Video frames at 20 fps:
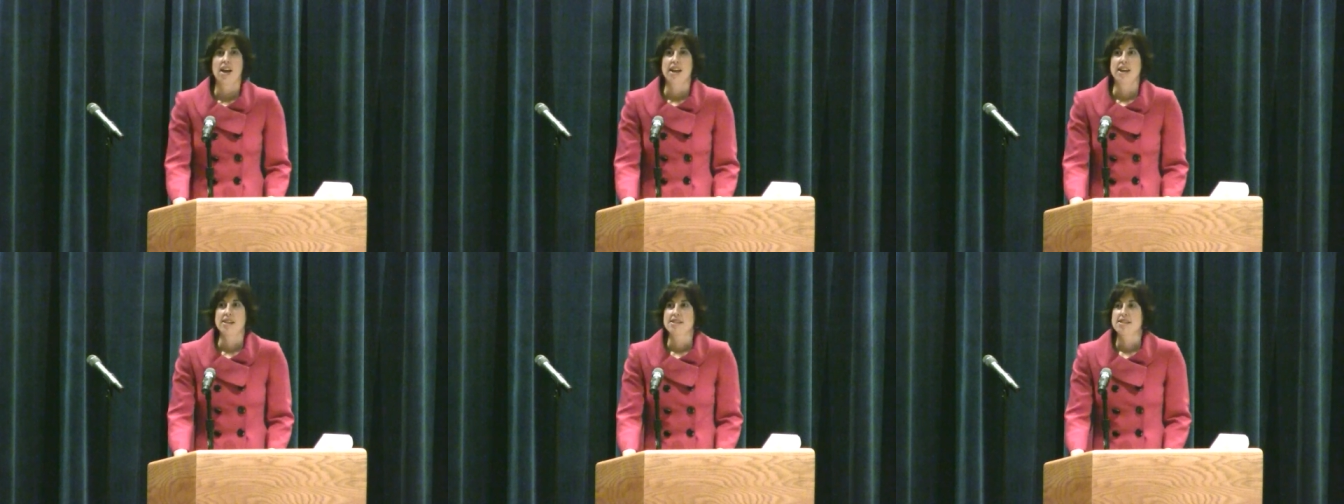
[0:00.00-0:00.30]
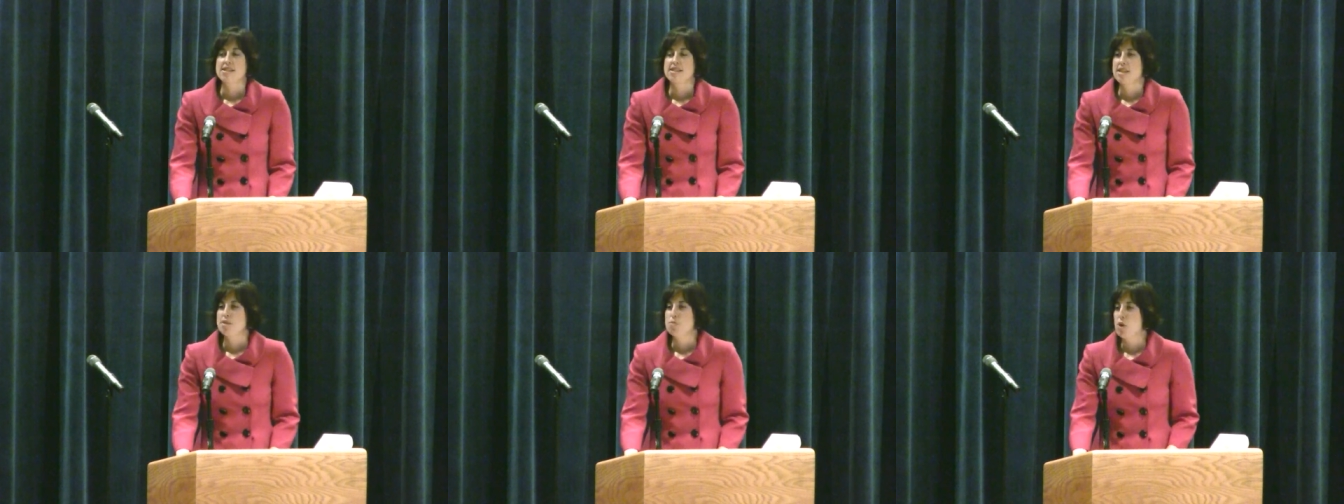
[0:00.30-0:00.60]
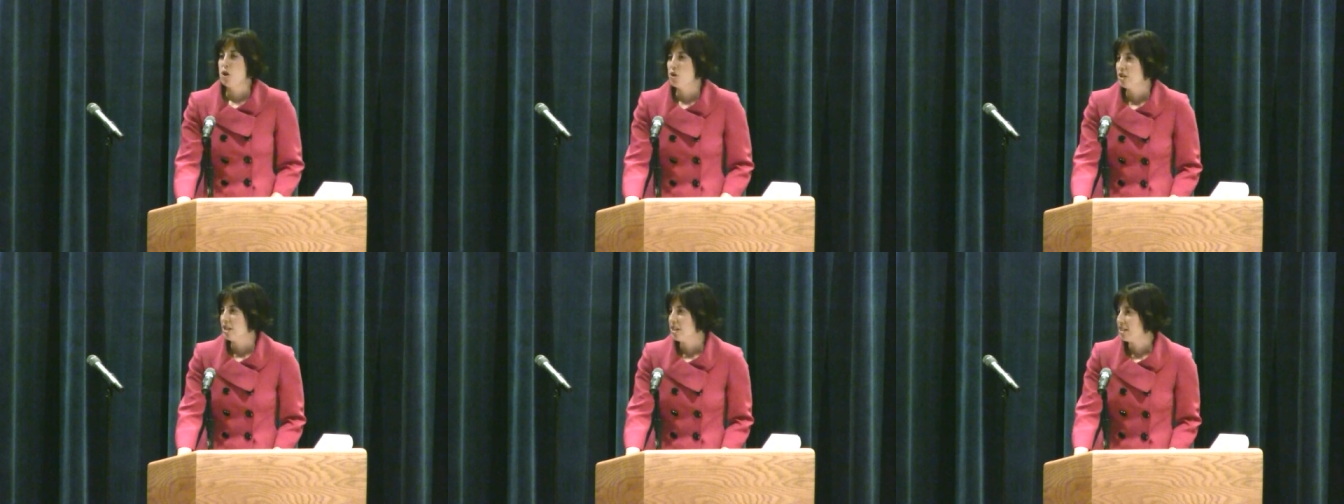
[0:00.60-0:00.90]
It's Dean
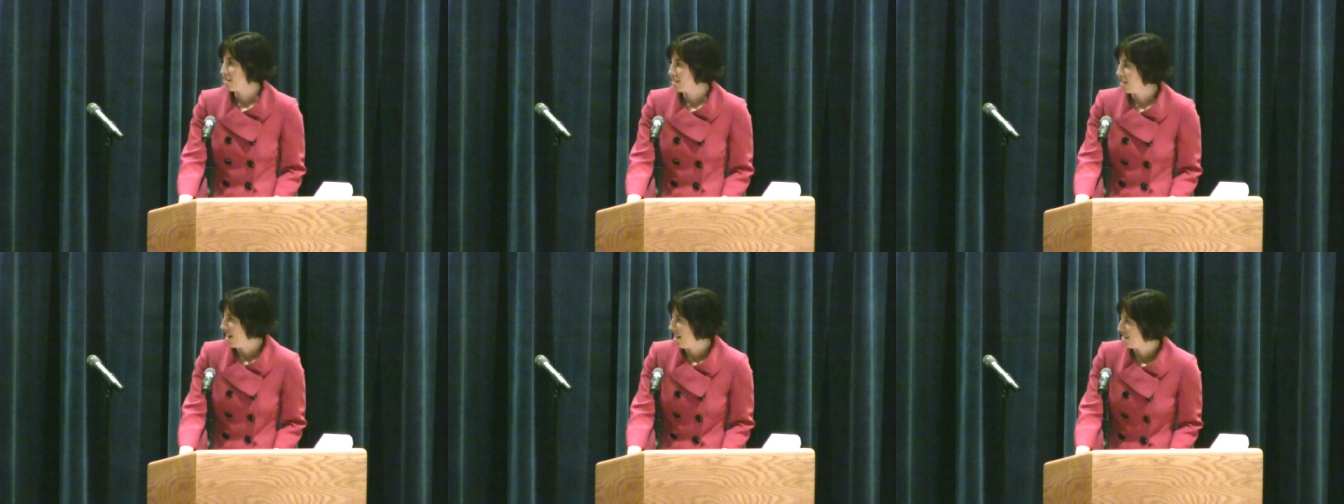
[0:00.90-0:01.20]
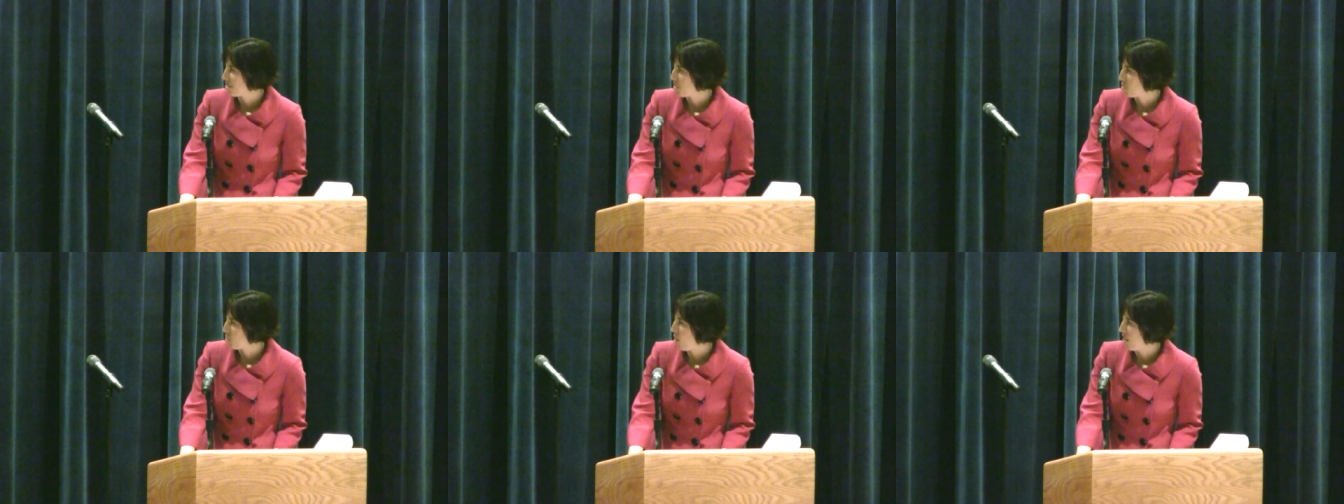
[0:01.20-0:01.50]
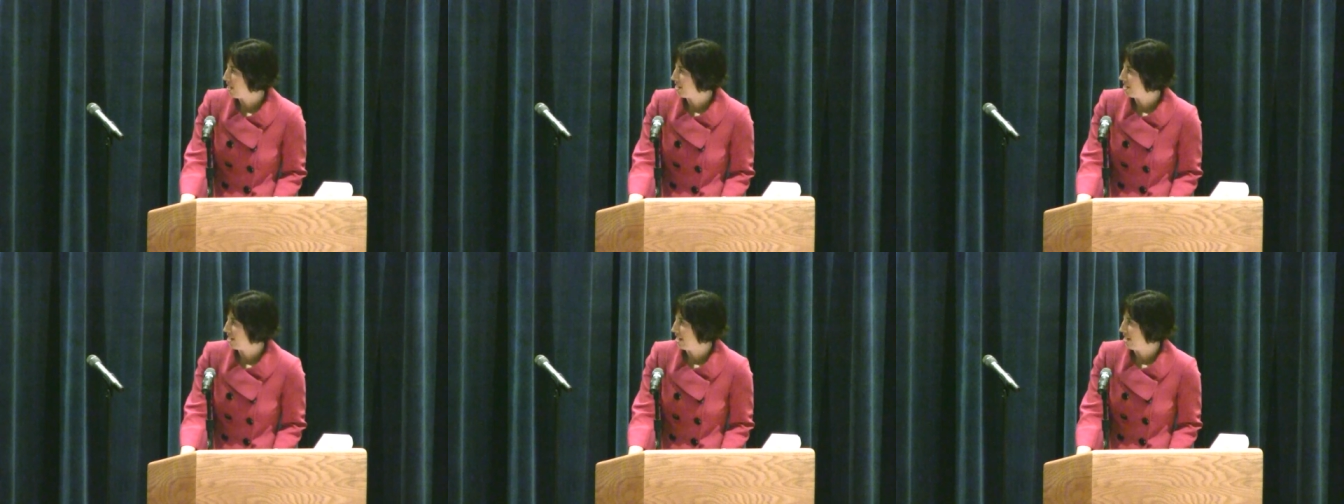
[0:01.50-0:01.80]
Mahoney's class on
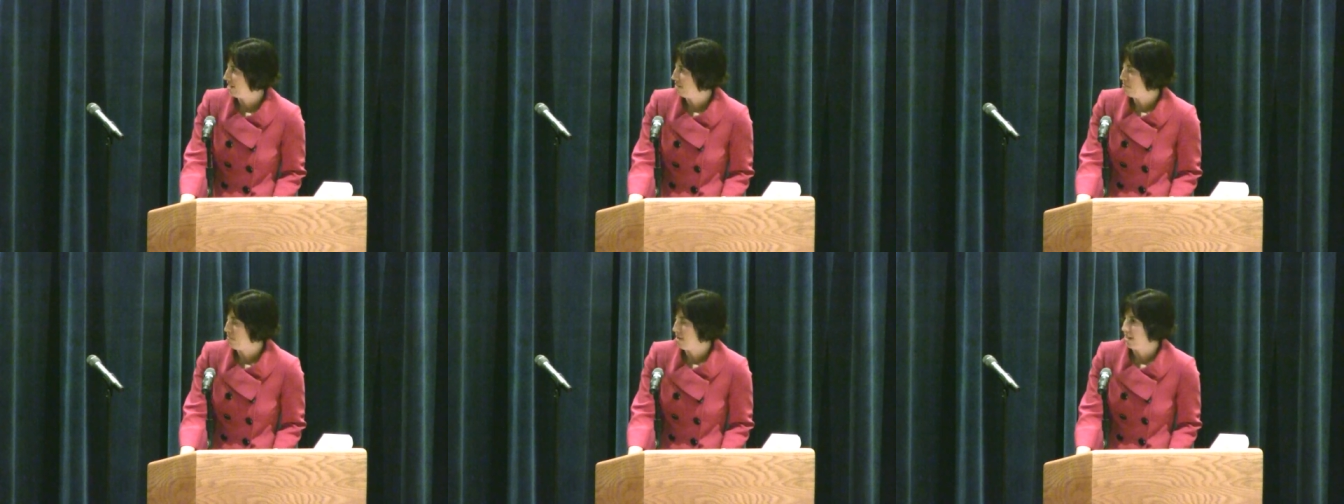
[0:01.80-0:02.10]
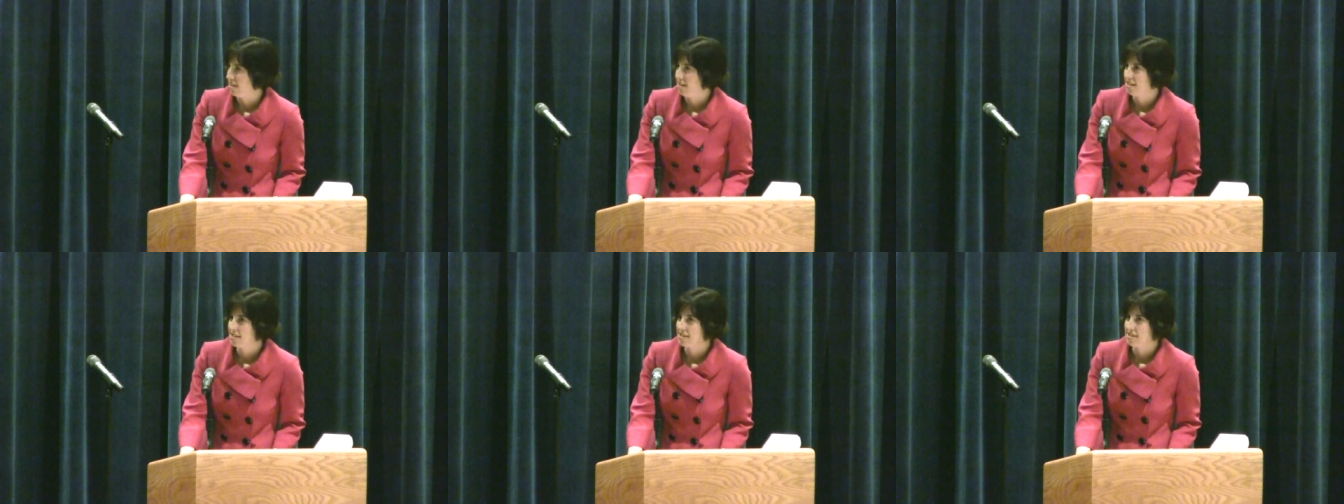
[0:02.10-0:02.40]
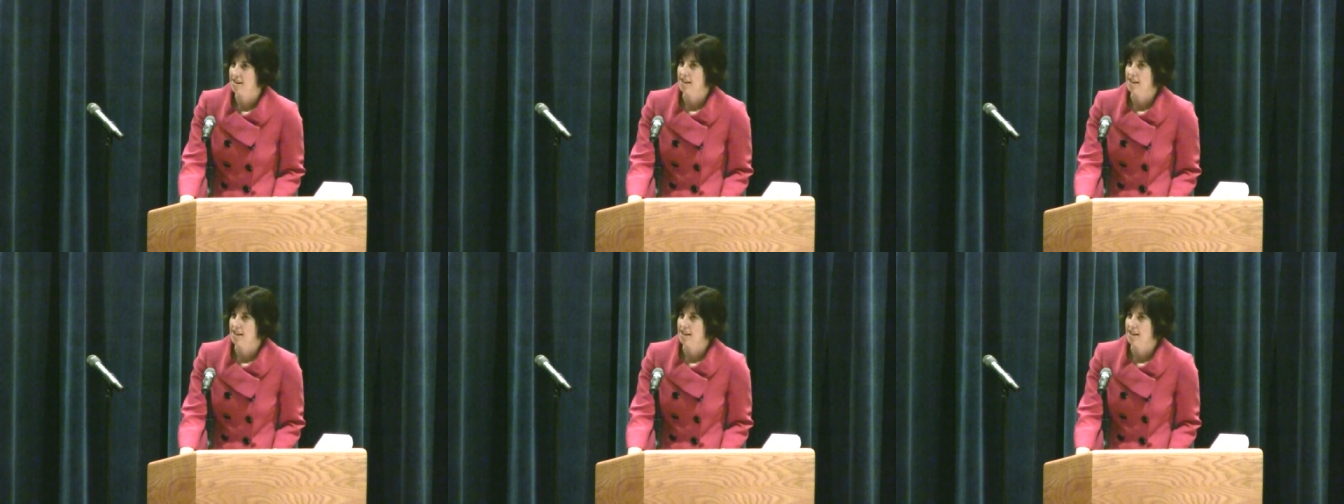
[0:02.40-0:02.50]
quantitative methods,